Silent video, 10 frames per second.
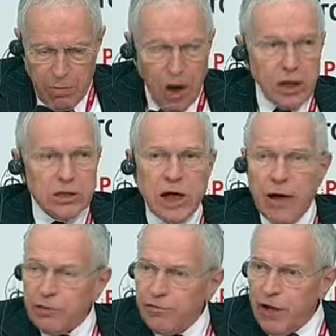markets
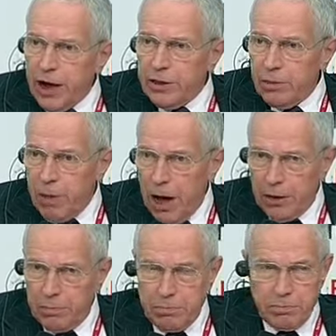have to find the
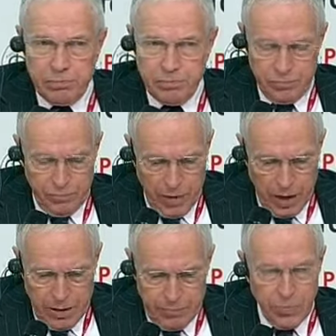bottom.
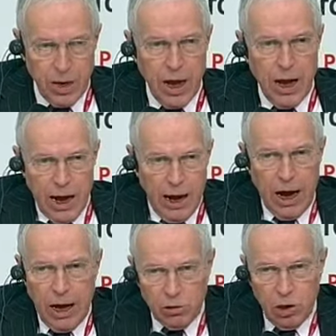
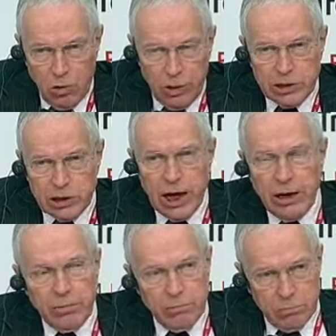How low is
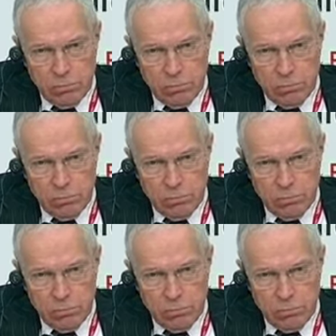that